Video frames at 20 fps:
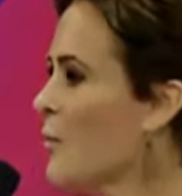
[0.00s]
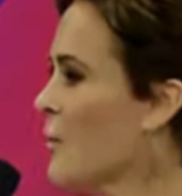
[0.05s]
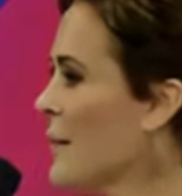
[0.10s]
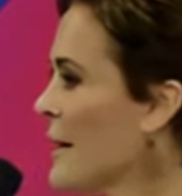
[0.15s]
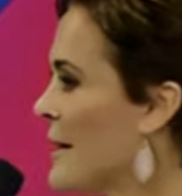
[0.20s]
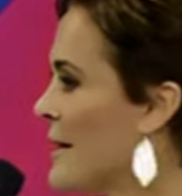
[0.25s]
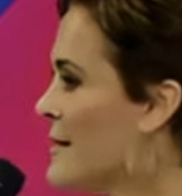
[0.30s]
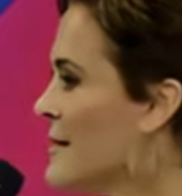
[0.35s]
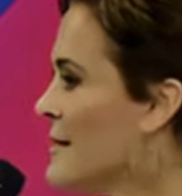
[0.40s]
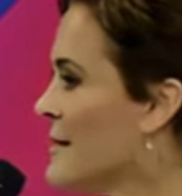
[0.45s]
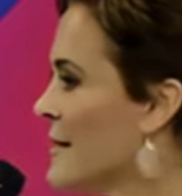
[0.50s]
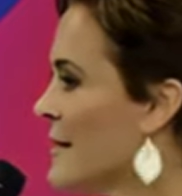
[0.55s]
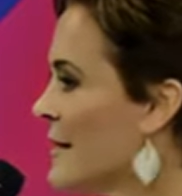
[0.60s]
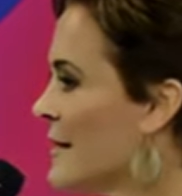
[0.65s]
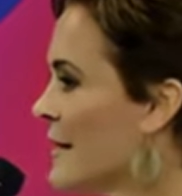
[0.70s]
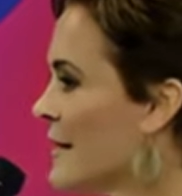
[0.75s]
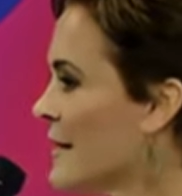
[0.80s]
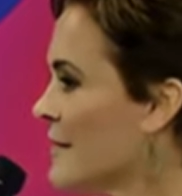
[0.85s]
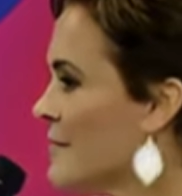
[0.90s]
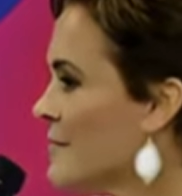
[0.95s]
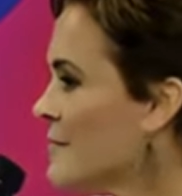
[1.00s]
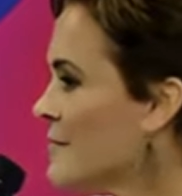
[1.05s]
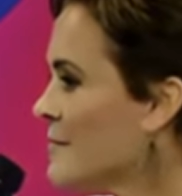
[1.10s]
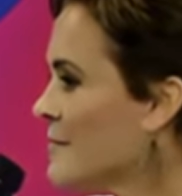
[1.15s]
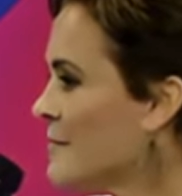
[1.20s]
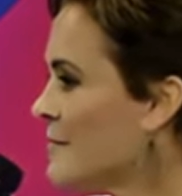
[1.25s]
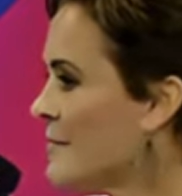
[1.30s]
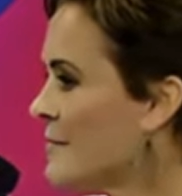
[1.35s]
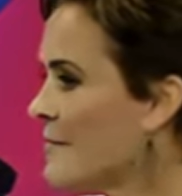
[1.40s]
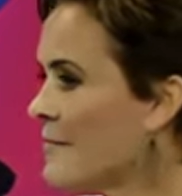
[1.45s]
peace.
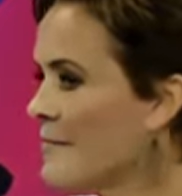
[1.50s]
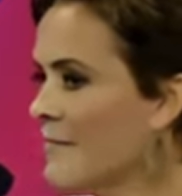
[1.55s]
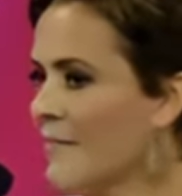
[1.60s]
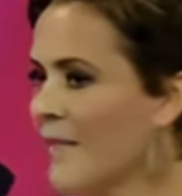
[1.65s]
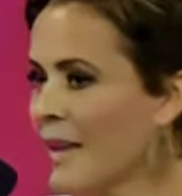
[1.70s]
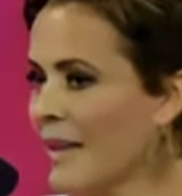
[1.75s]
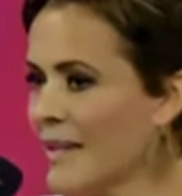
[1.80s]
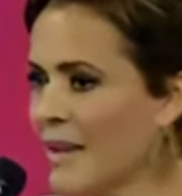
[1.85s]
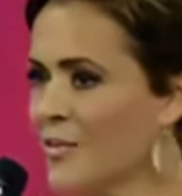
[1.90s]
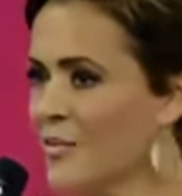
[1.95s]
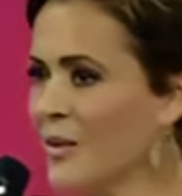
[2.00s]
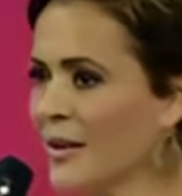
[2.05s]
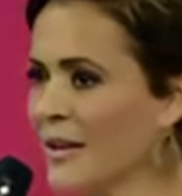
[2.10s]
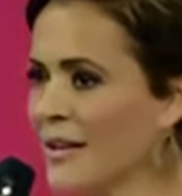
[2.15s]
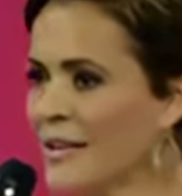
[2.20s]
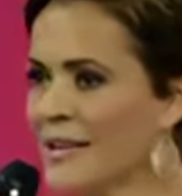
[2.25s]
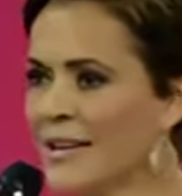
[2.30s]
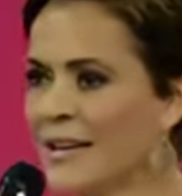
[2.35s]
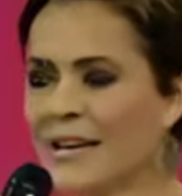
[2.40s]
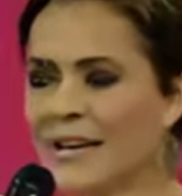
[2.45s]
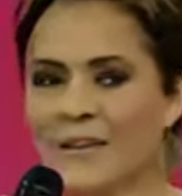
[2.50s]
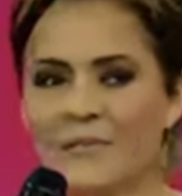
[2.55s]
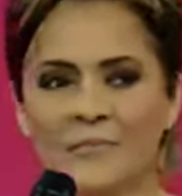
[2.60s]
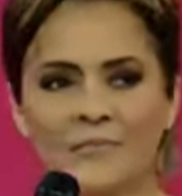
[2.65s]
They really did.